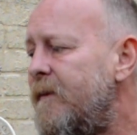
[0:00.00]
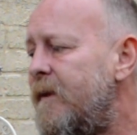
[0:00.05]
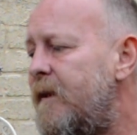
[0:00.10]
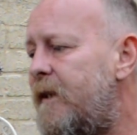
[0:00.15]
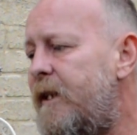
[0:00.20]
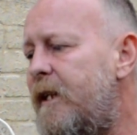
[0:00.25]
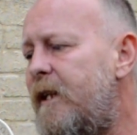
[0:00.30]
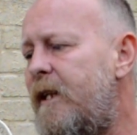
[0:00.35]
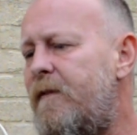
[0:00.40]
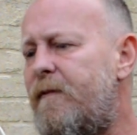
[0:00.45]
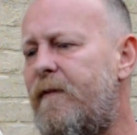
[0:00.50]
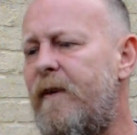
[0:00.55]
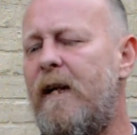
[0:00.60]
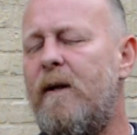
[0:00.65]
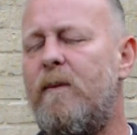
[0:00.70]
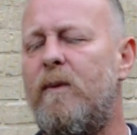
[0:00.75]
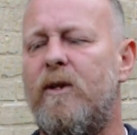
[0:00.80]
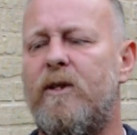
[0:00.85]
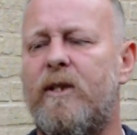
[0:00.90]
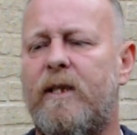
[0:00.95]
The only
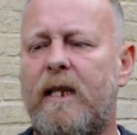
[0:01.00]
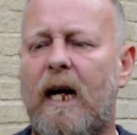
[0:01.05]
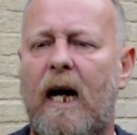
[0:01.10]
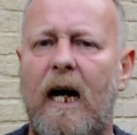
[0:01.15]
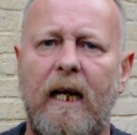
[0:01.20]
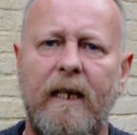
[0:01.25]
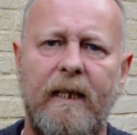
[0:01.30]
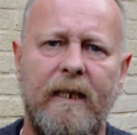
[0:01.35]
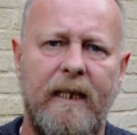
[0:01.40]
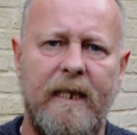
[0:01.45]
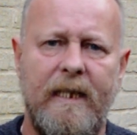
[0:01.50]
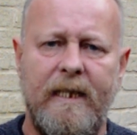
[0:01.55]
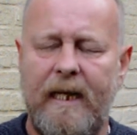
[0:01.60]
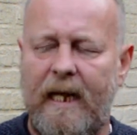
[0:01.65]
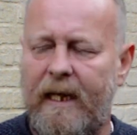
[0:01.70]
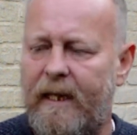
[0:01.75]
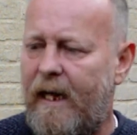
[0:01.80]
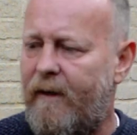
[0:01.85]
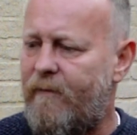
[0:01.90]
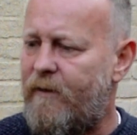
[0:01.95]
thing what's done is
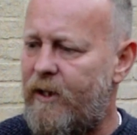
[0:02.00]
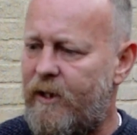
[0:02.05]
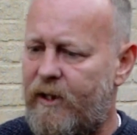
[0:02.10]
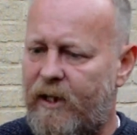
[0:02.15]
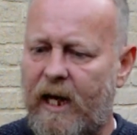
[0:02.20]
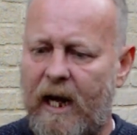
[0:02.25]
that they've just